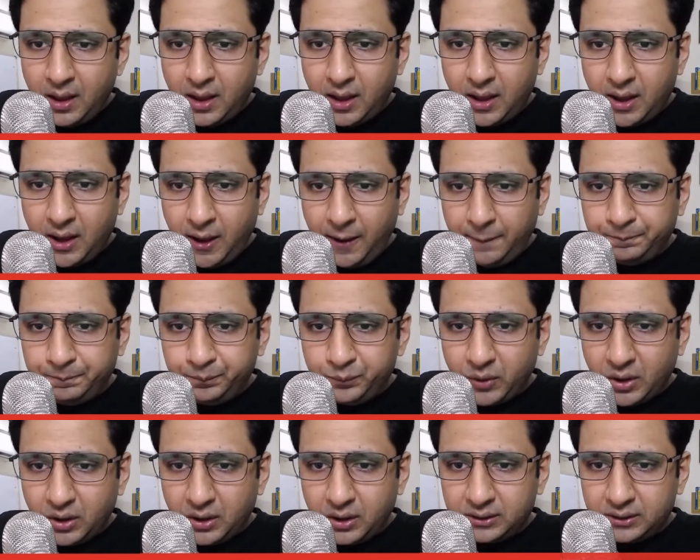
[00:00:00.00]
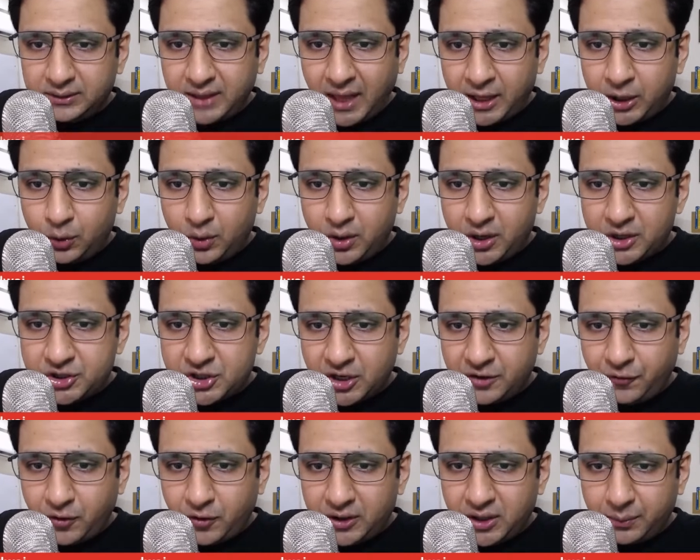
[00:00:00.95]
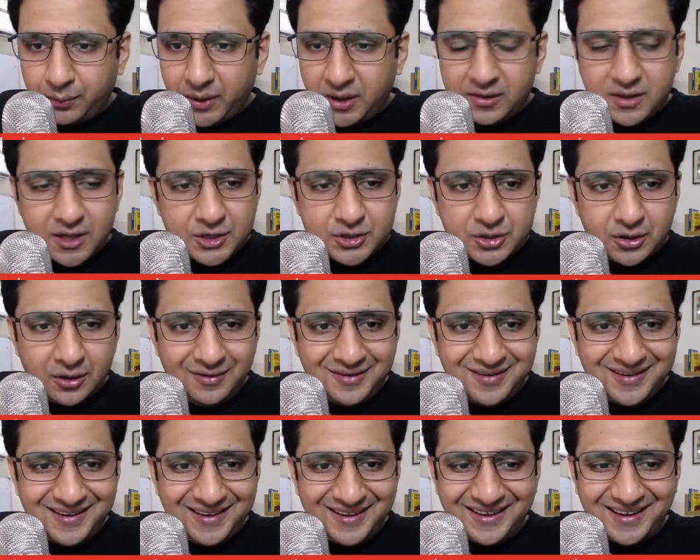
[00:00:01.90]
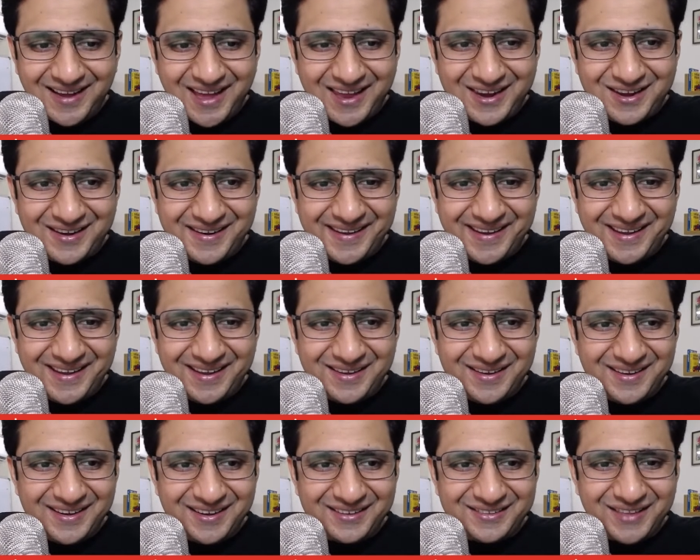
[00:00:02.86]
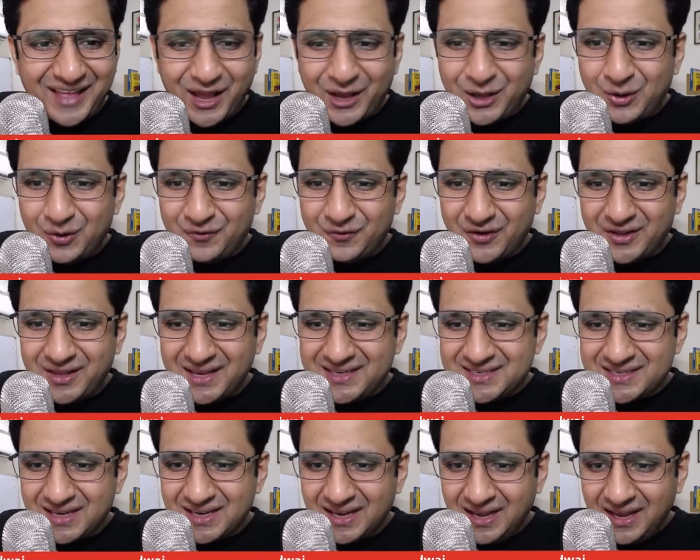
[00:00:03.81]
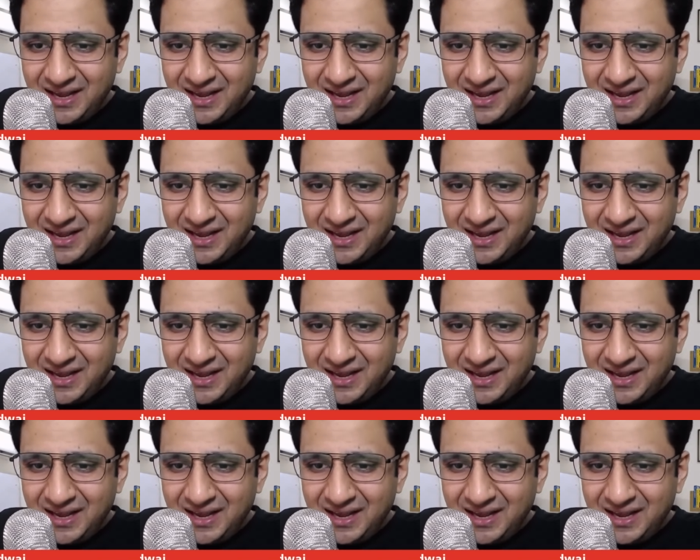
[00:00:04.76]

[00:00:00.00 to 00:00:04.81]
Thank you, Harshit, for the appreciation. I really thank you for this.